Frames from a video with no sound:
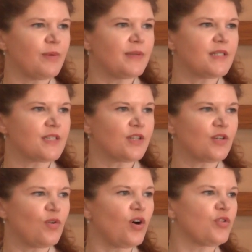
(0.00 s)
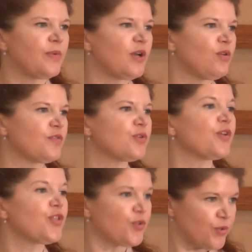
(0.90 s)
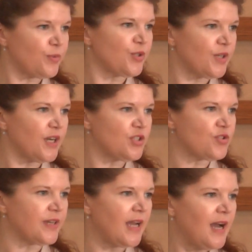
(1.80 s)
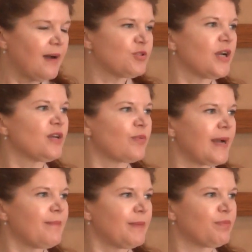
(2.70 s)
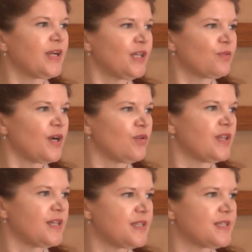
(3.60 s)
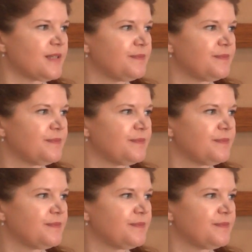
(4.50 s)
woman is going to go all the way over to a third world country. I'm trying to wrap my brain around this.